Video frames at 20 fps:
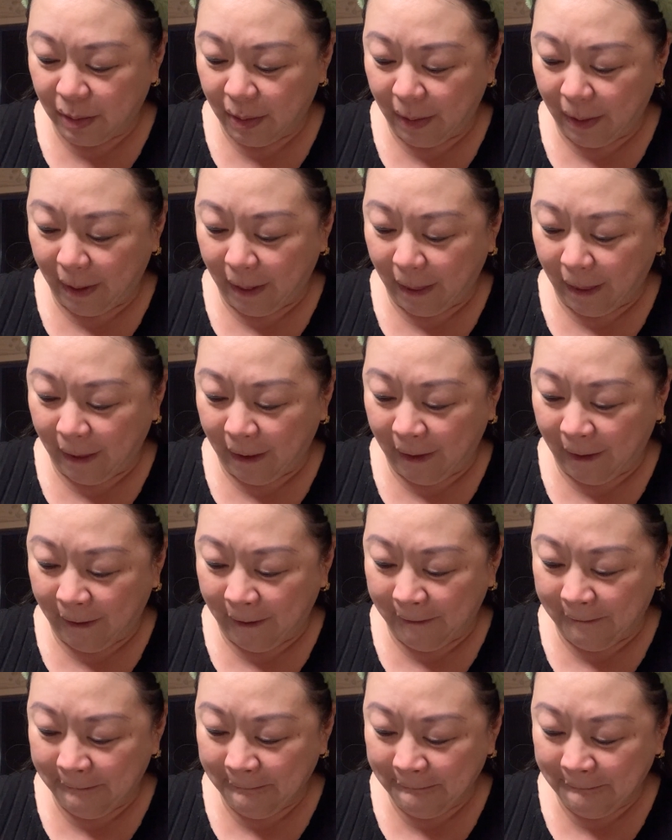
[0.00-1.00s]

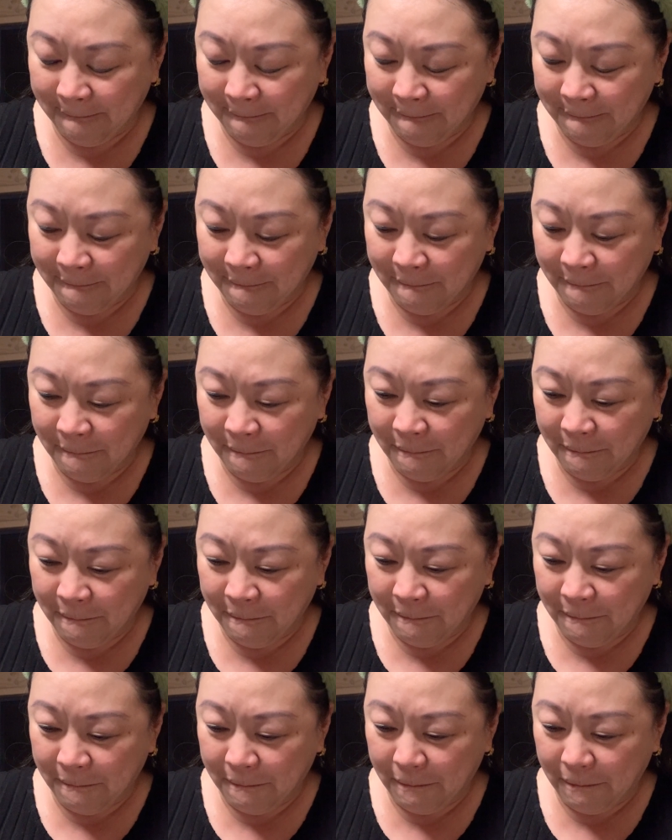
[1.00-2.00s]

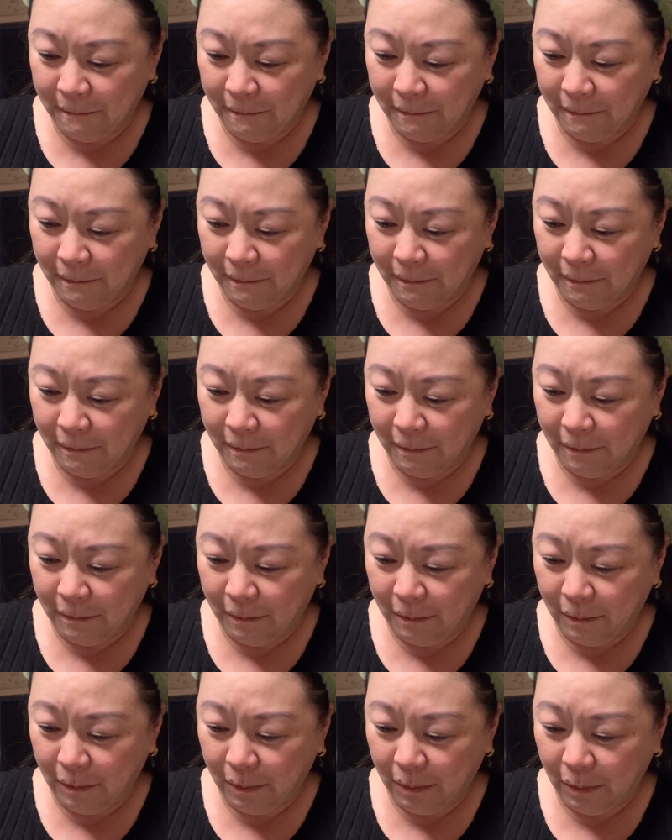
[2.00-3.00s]

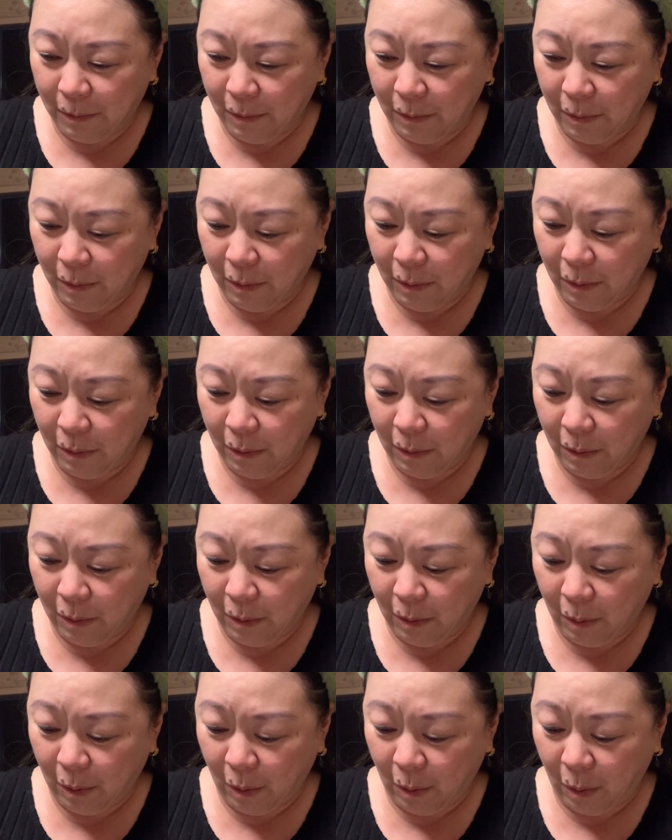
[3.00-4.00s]

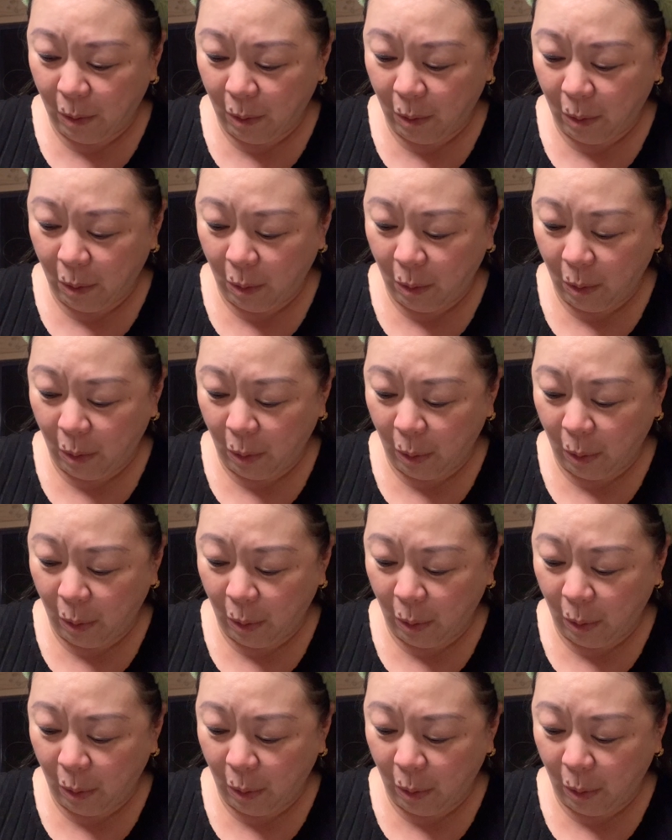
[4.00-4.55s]
No one is speaking in this clip.